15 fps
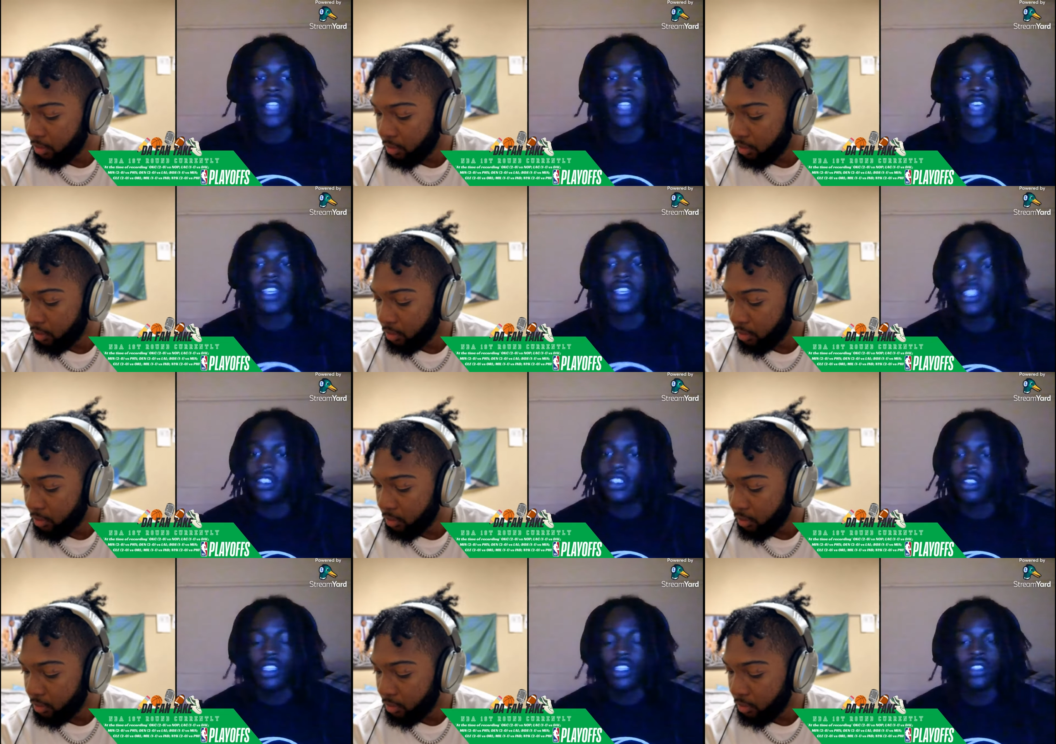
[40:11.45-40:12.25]
Speaker 1: Like
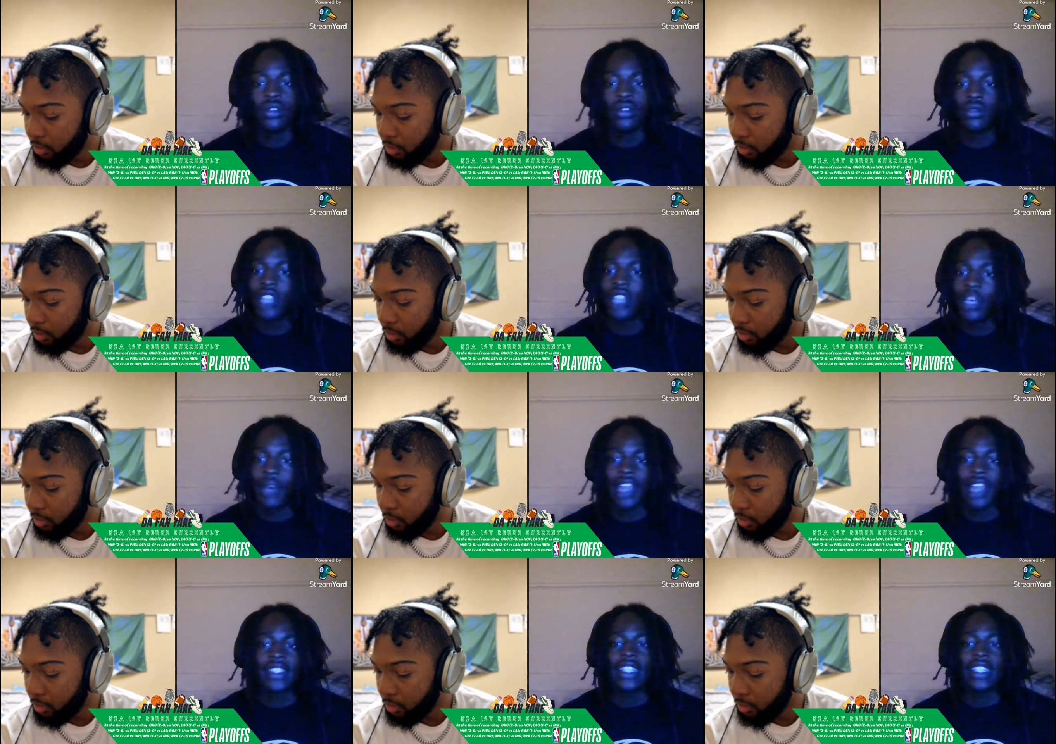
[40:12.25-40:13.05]
he's he's too
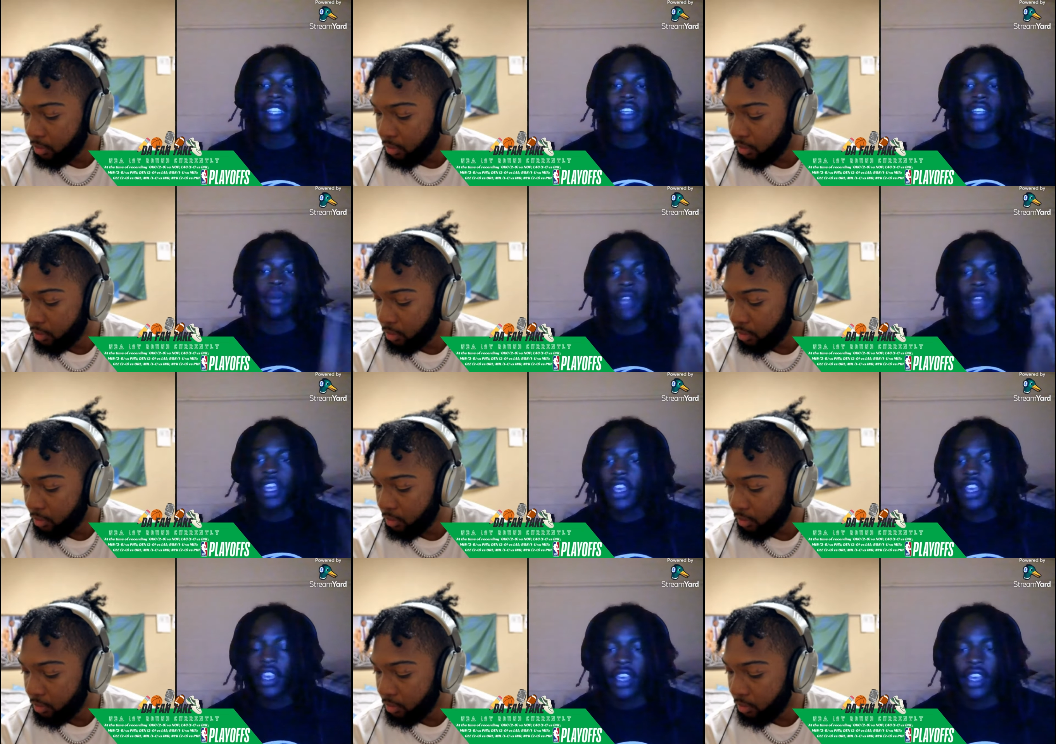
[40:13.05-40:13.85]
timid. I said that in the
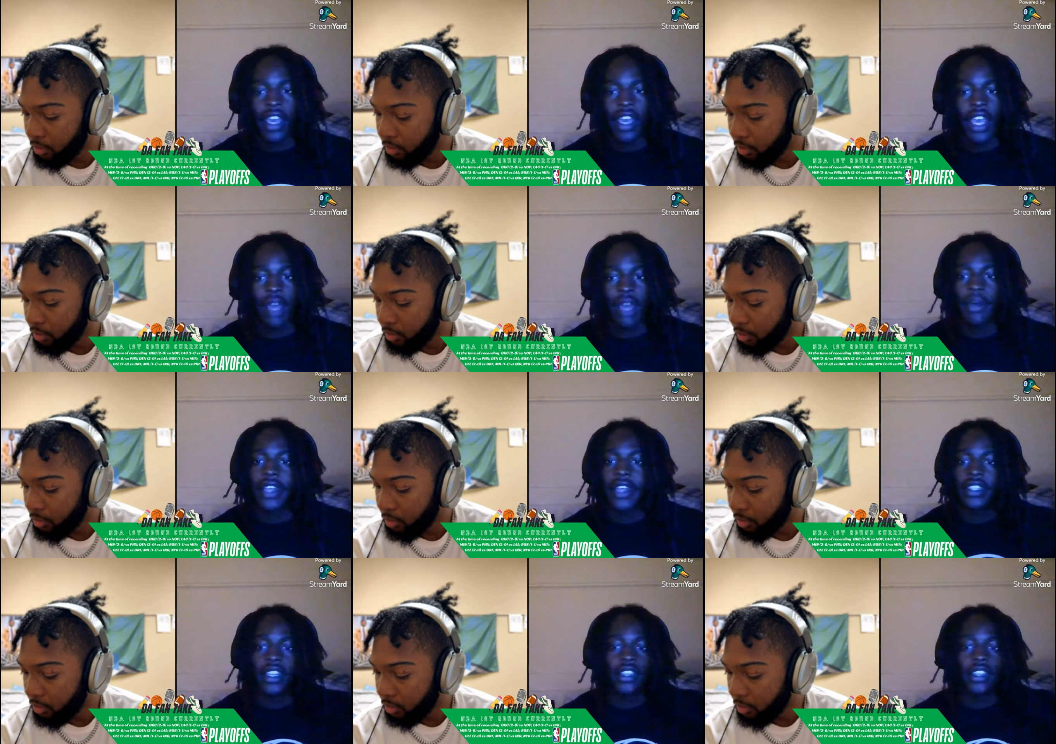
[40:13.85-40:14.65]
playing game.
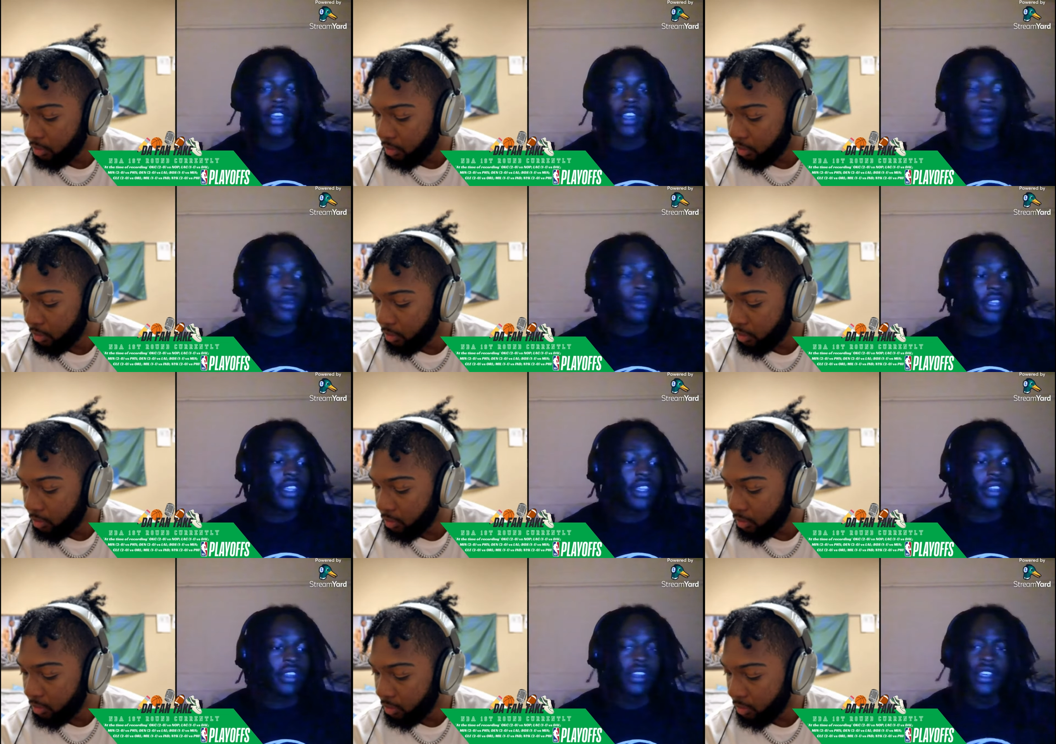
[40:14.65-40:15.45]
I said that when
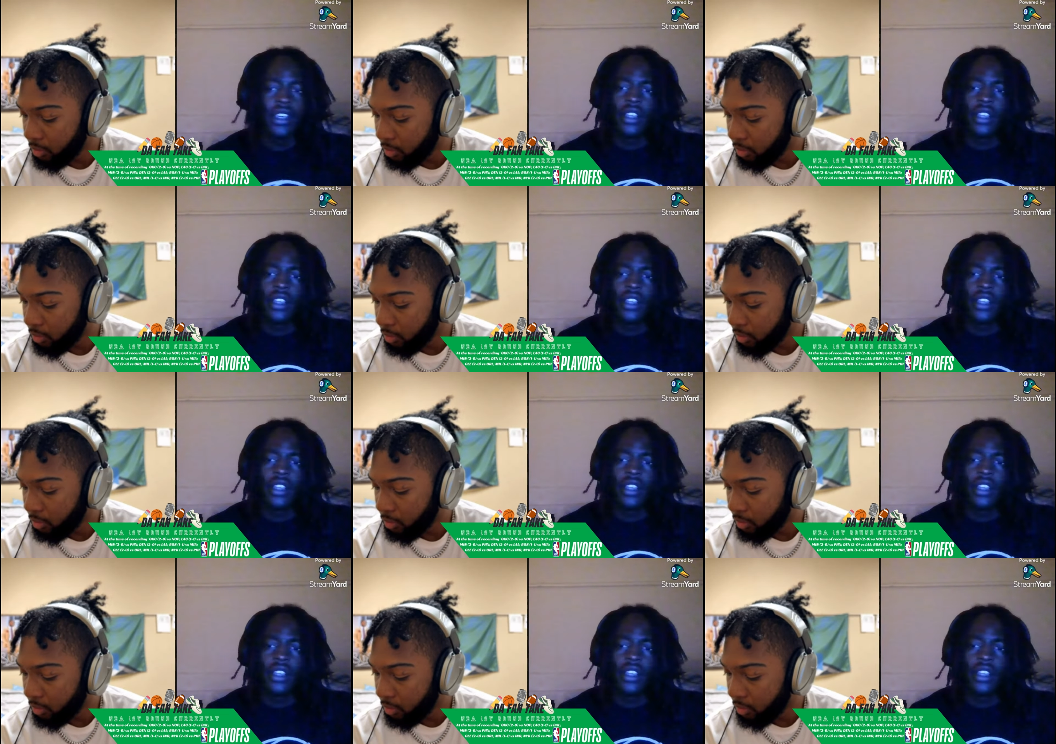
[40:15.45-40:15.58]
he